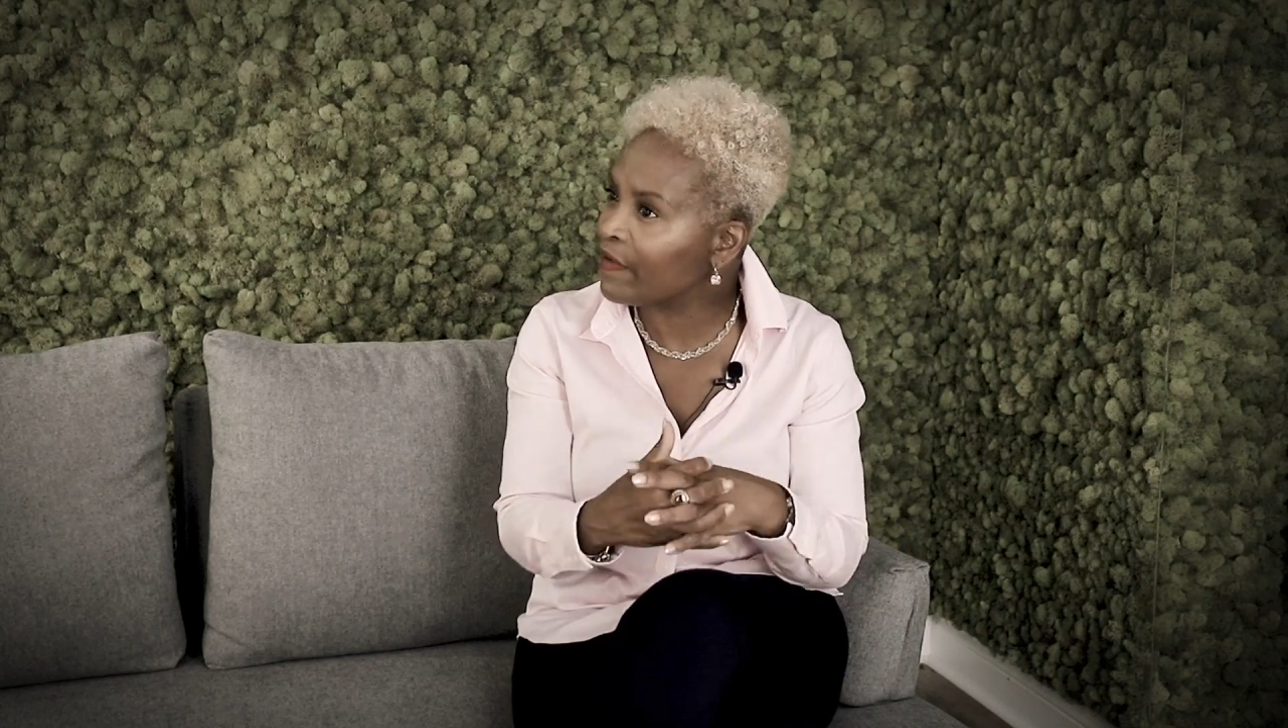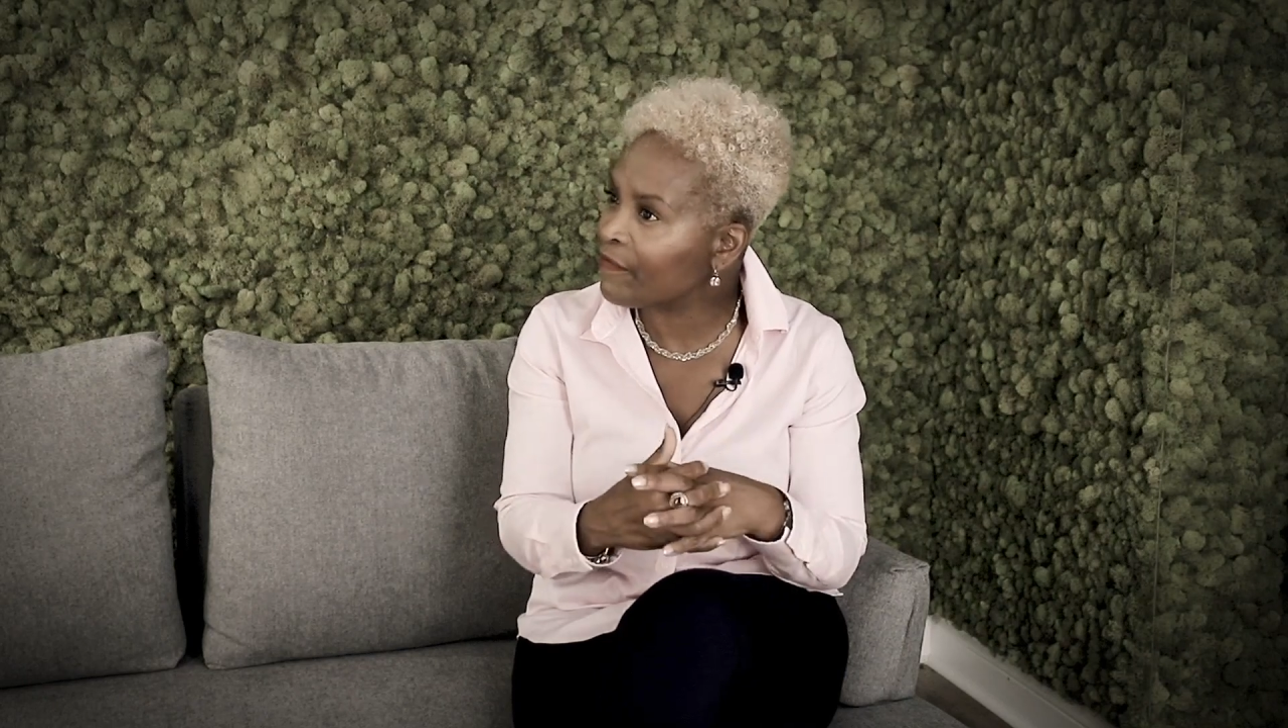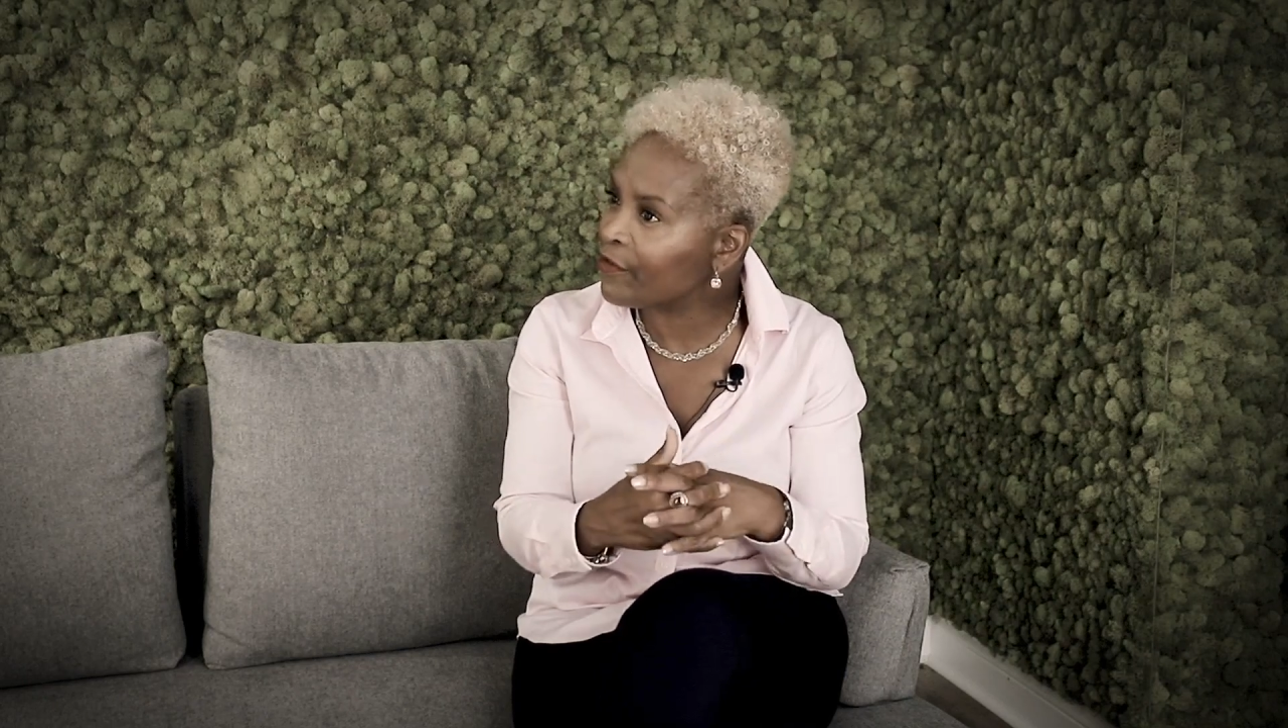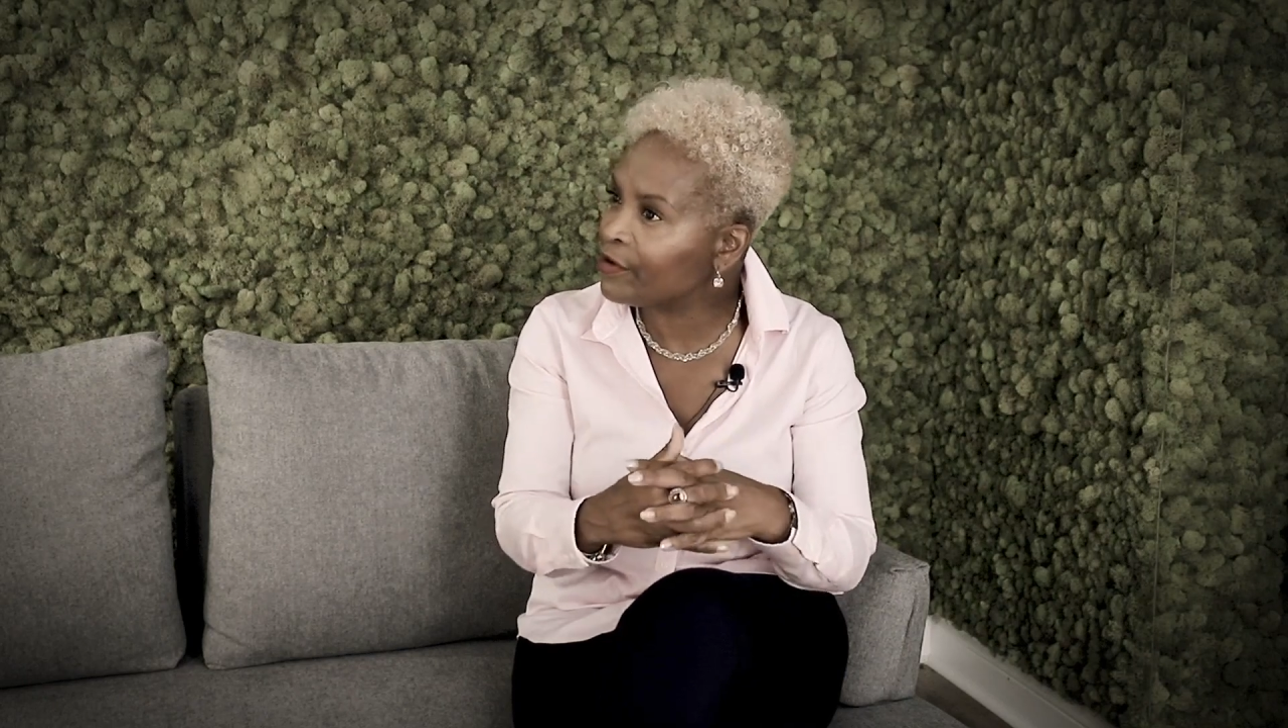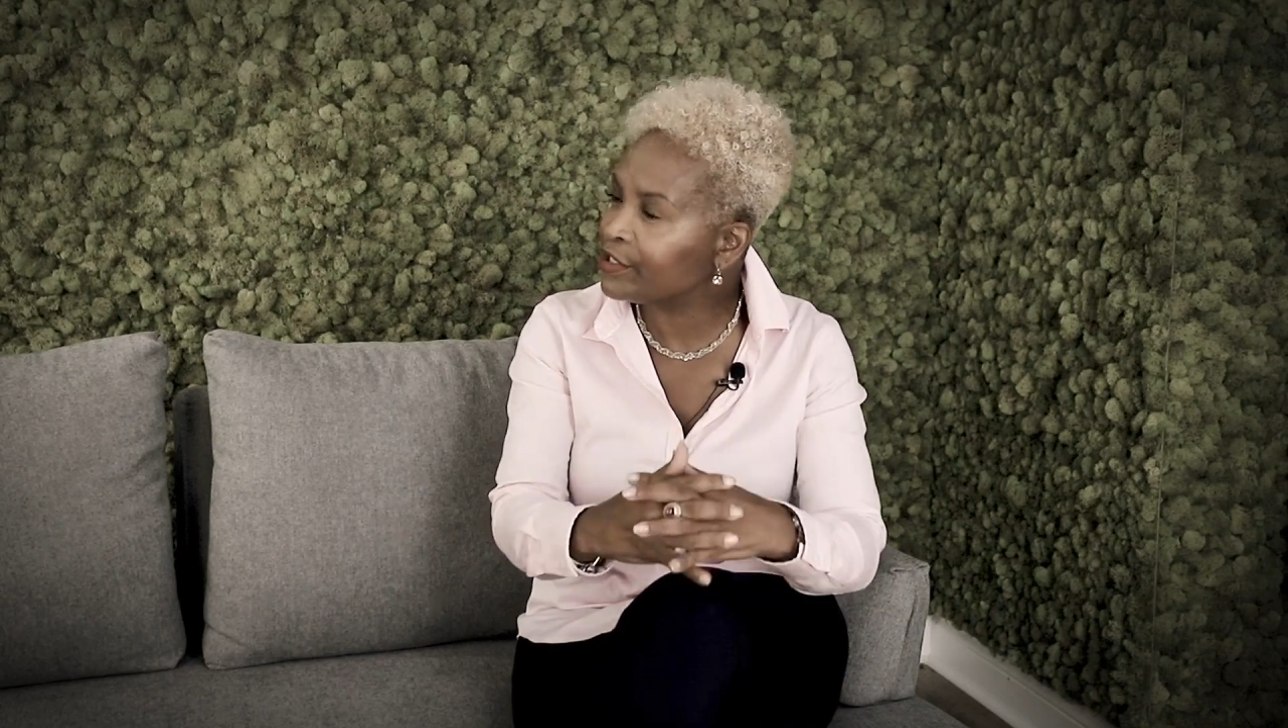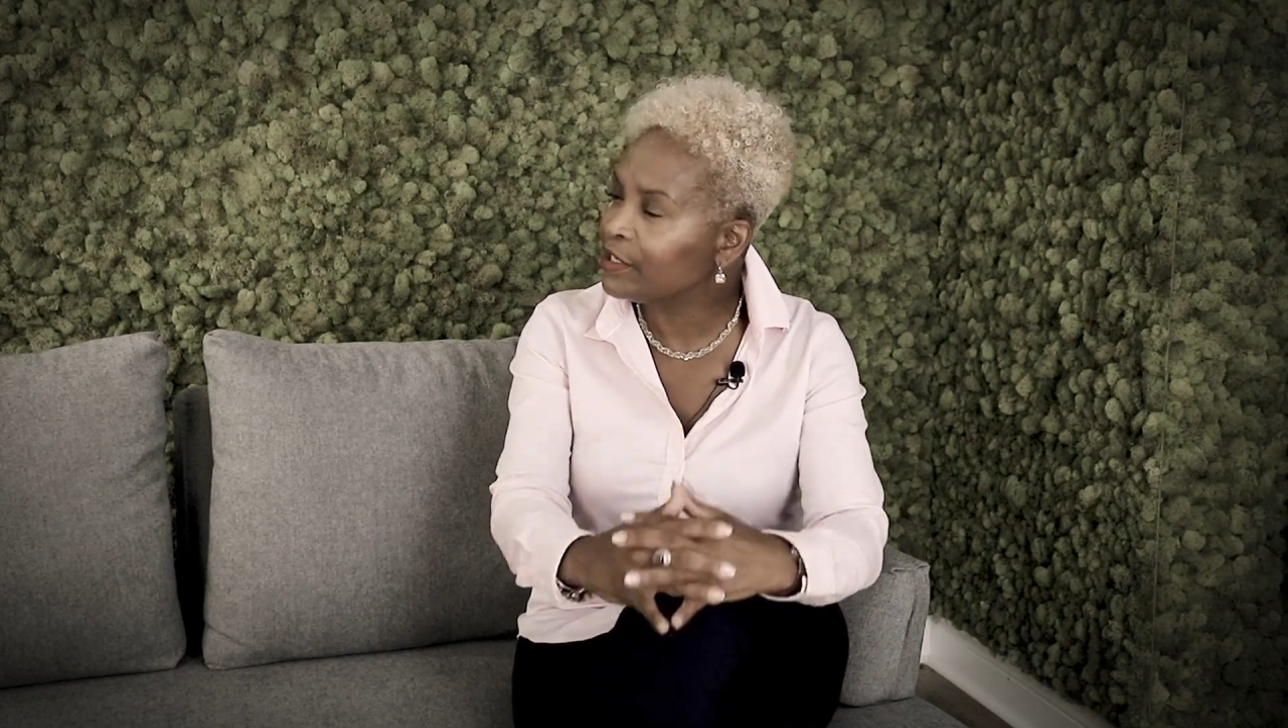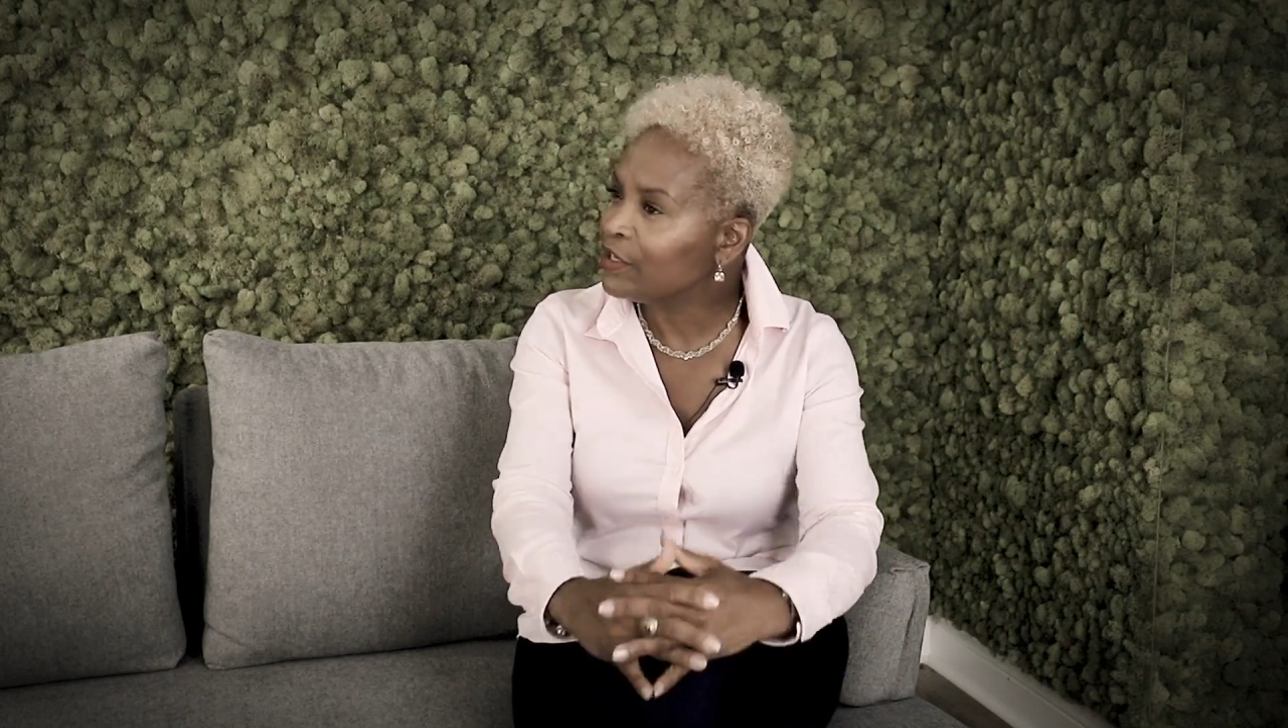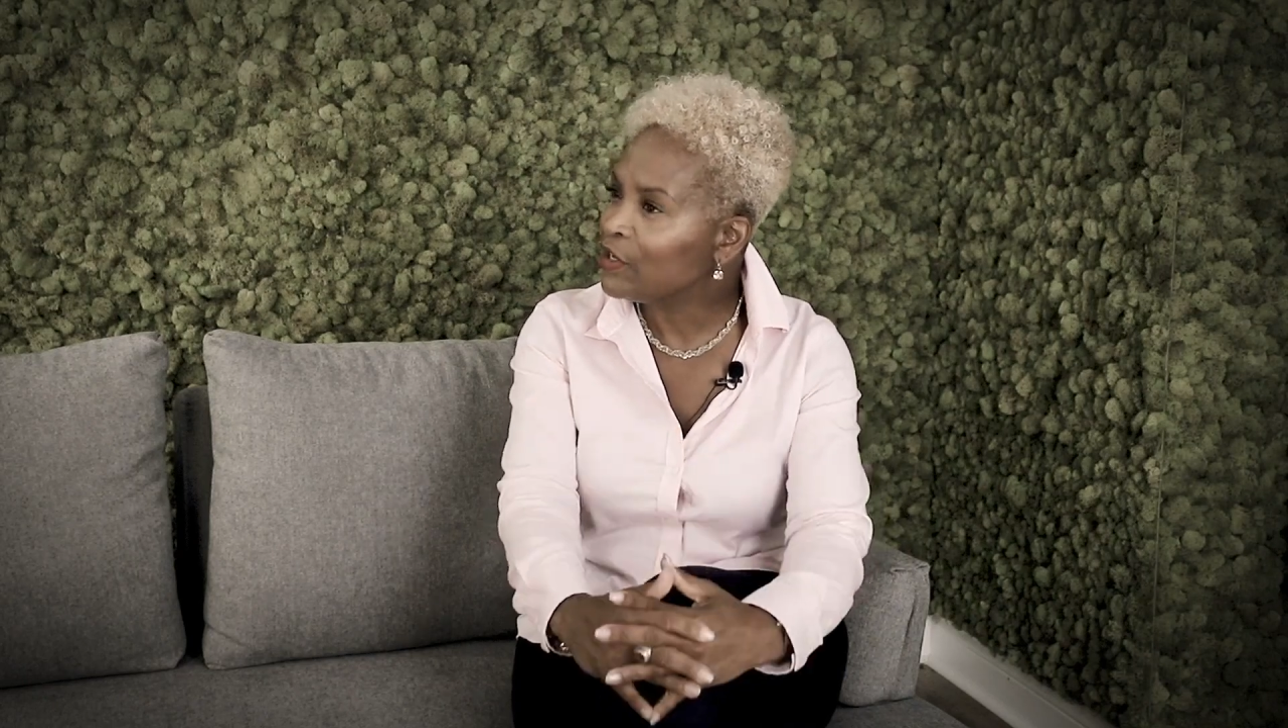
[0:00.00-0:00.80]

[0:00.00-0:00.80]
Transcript: effort.